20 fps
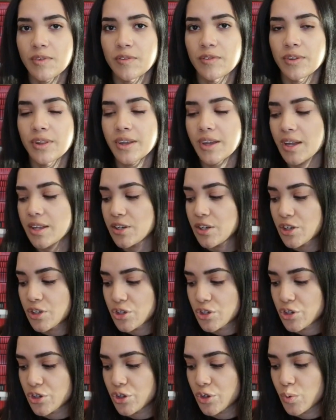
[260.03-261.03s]
I feel like I need
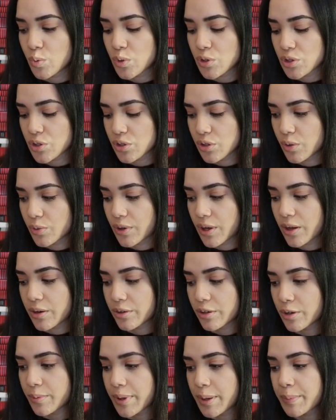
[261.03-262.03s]
to slow down a
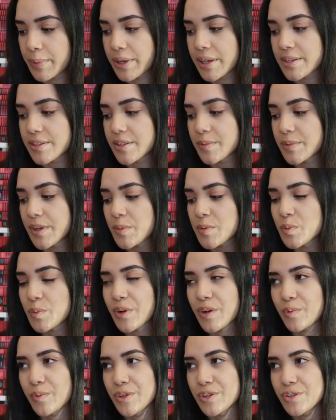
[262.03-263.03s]
little bit because sometimes when
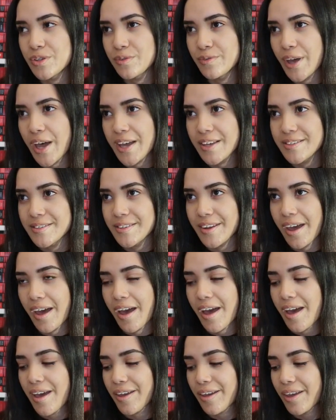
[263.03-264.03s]
I read too fast,
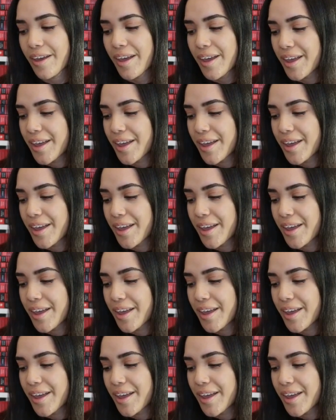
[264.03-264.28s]
I